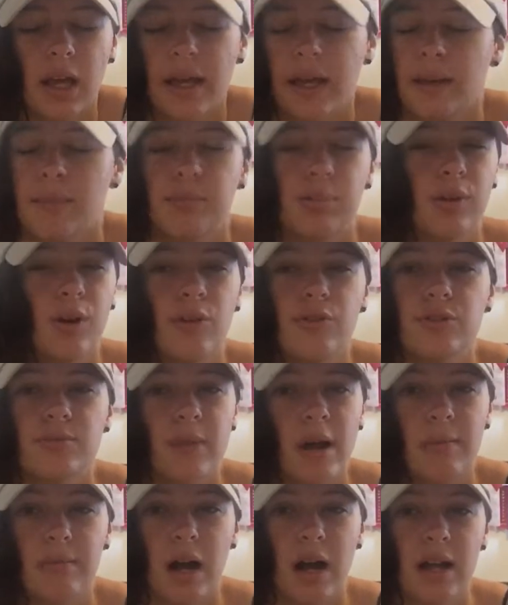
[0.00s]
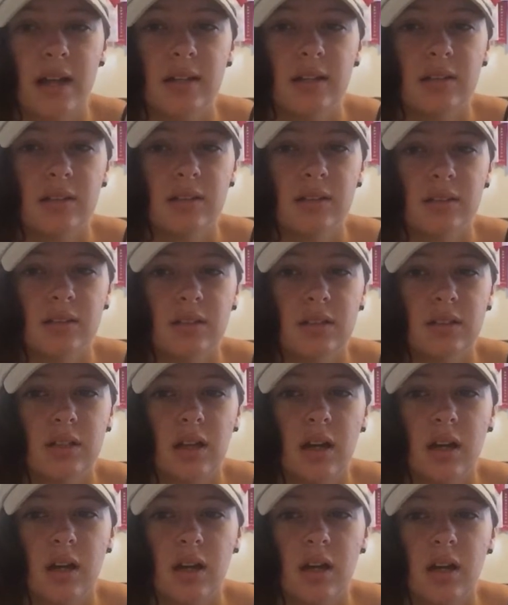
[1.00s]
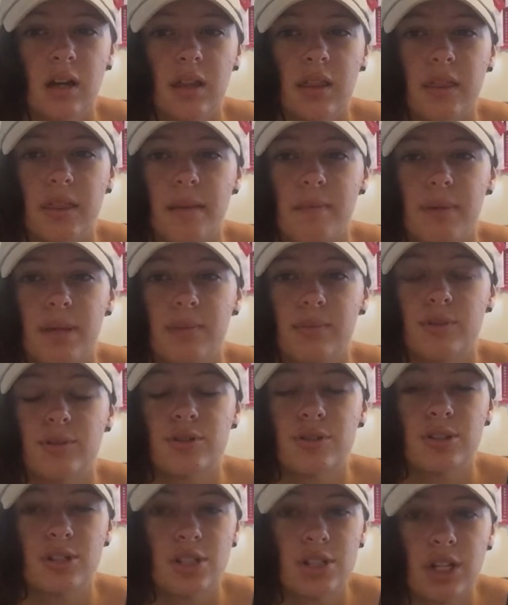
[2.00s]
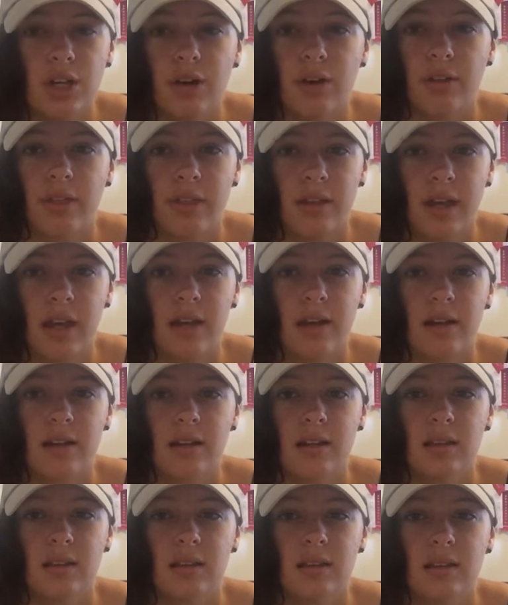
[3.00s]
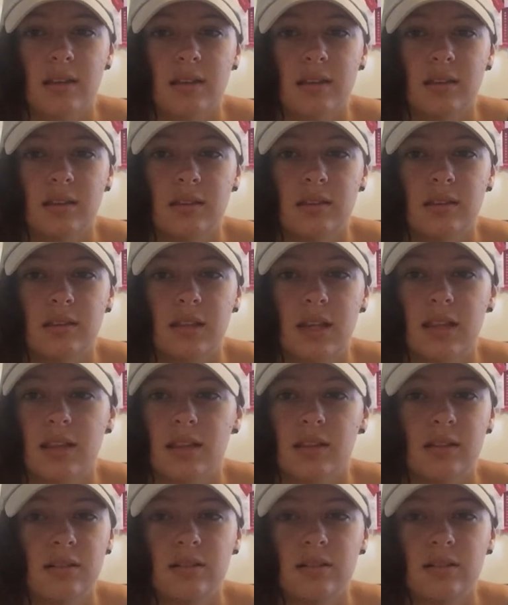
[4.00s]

It blows my mind that people still think that